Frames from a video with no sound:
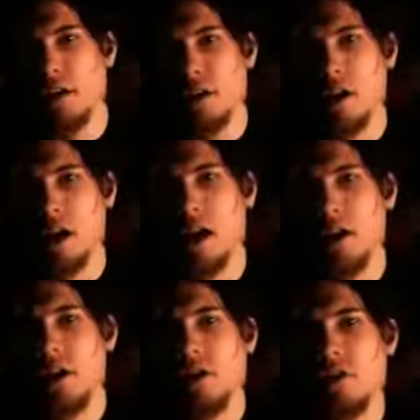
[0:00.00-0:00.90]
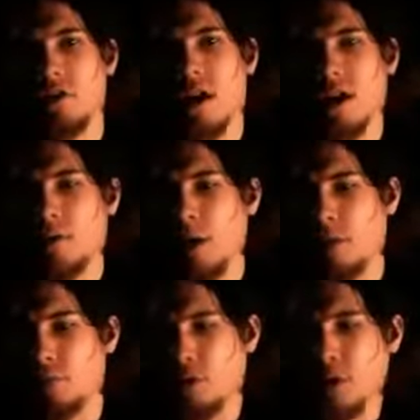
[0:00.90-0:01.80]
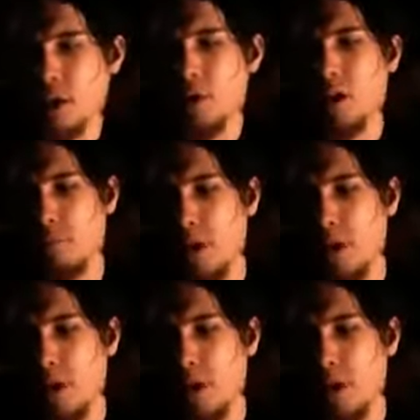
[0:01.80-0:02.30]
Okay? You're talking about prohibiting